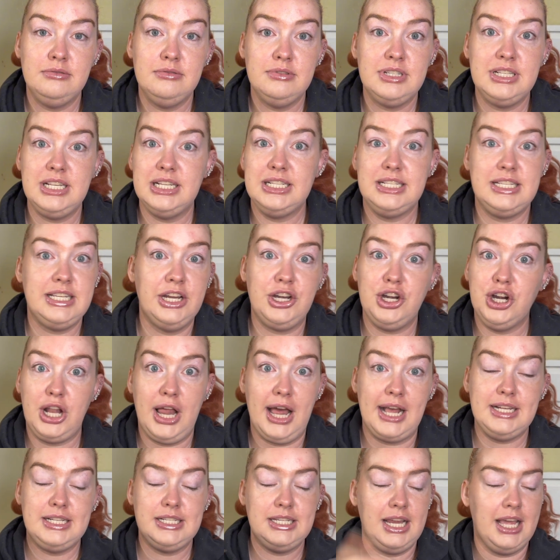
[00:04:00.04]
since dinner
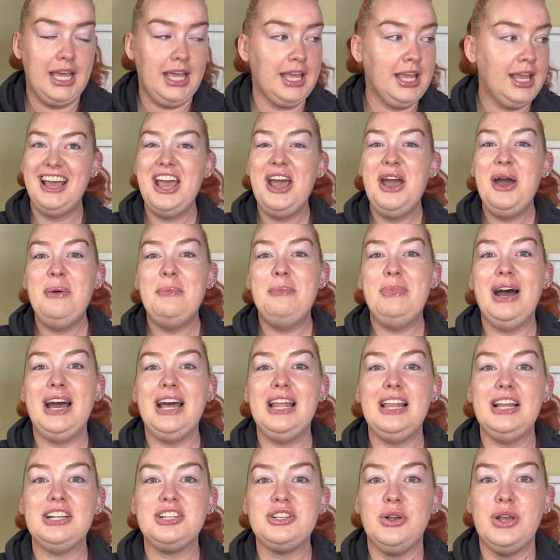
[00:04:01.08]
last night.
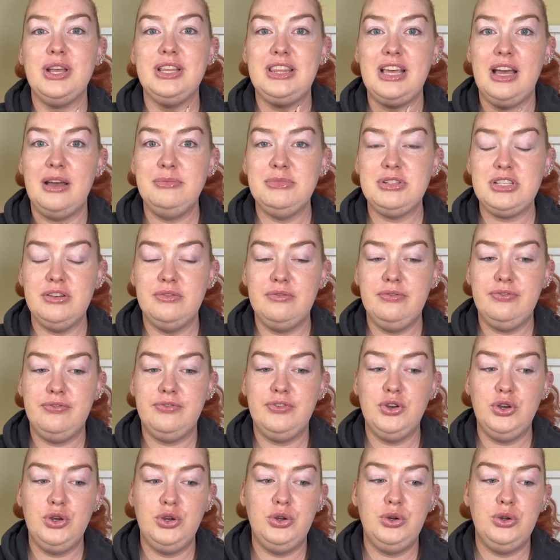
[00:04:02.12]
But let's go get them some
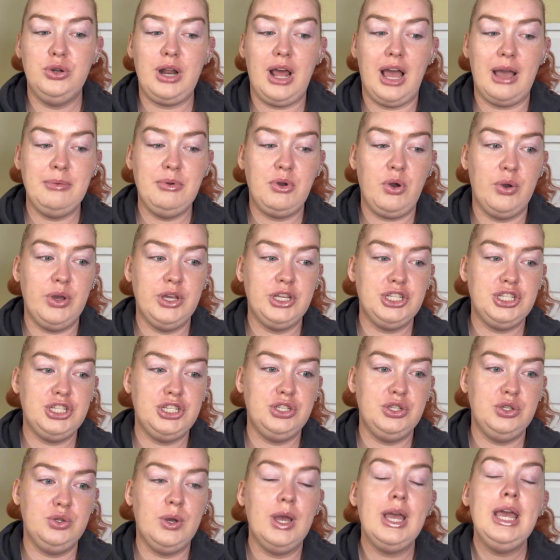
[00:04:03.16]
food. I'm going
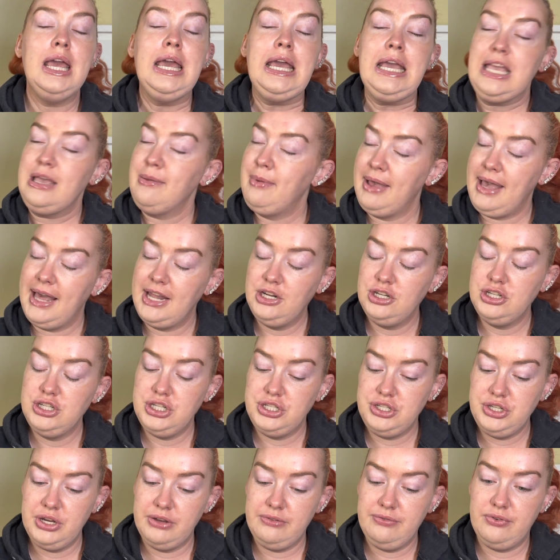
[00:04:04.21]
to get my energy
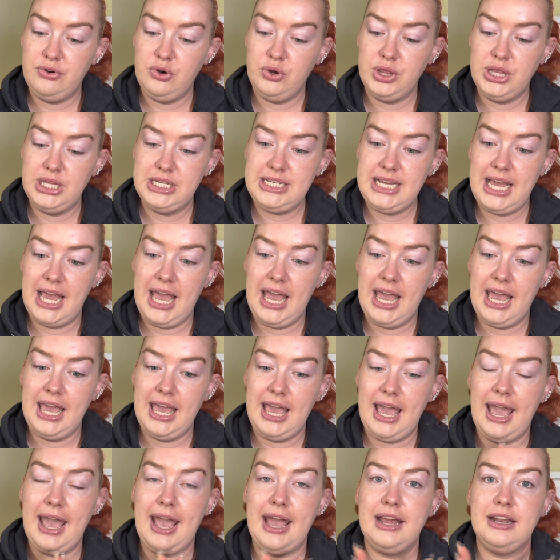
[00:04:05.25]
drink for the day
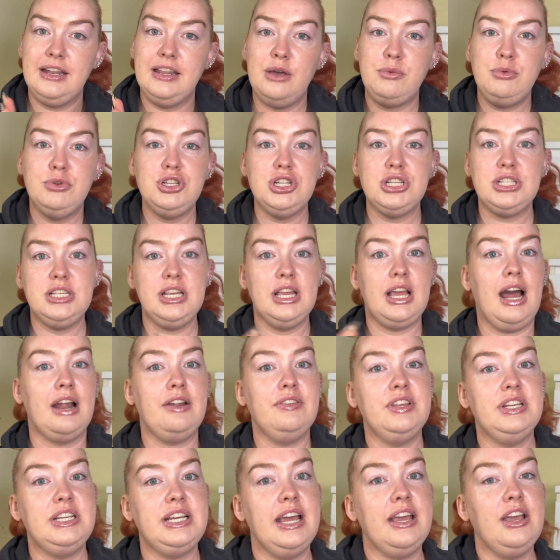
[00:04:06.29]
and then we'll just see how
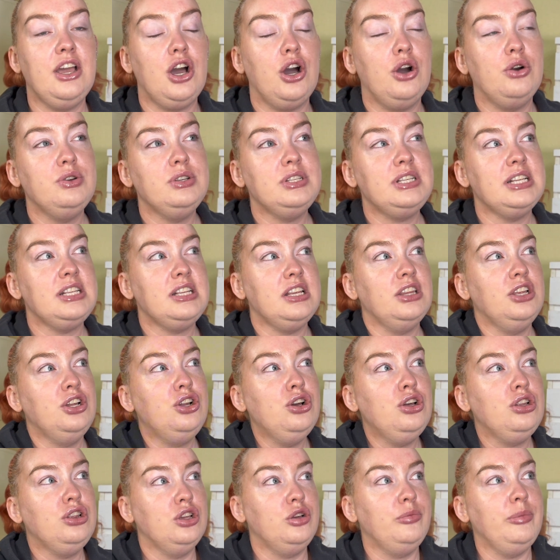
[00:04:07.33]
the day goes. It's a little
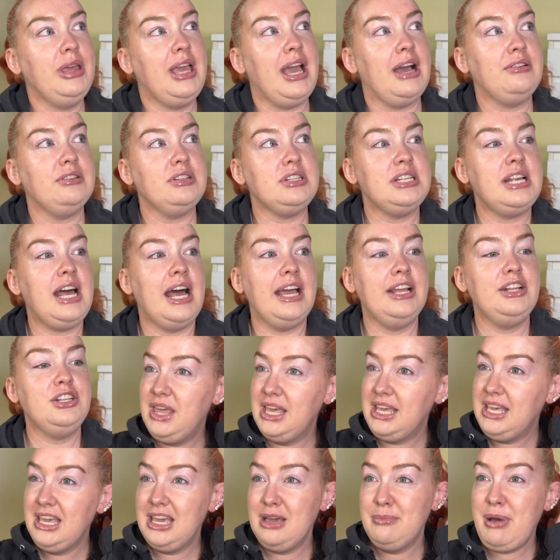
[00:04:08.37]
gloomy outside.
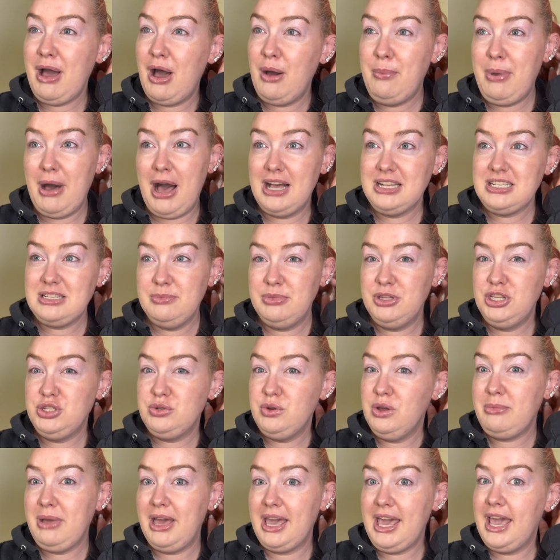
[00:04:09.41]
Thinking about possibly
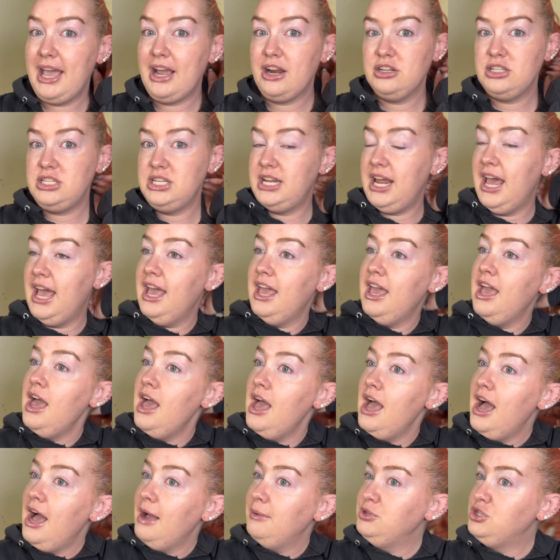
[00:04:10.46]
doing my hair today.
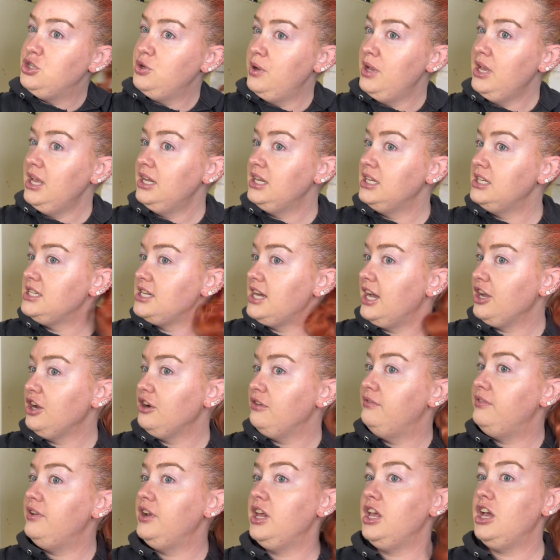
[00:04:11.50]
I'm doing an
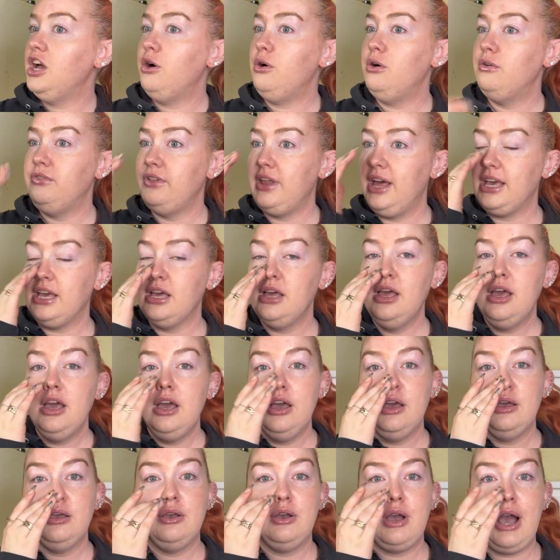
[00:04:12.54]
entire video of like
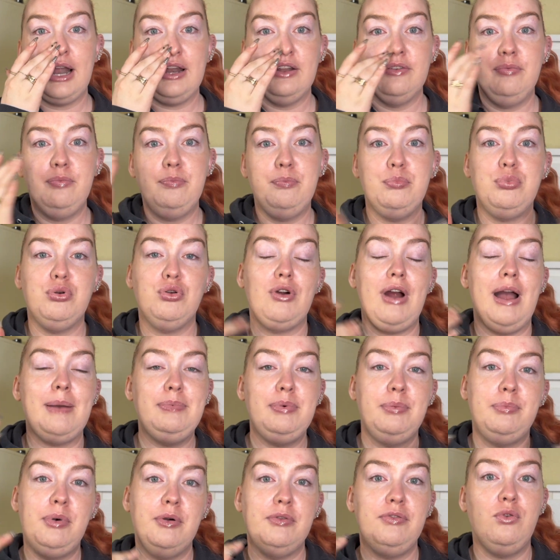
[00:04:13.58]
kind of prep
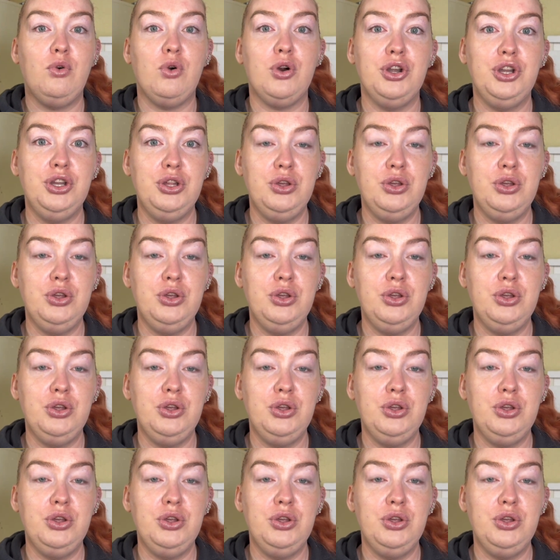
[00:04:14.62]
before New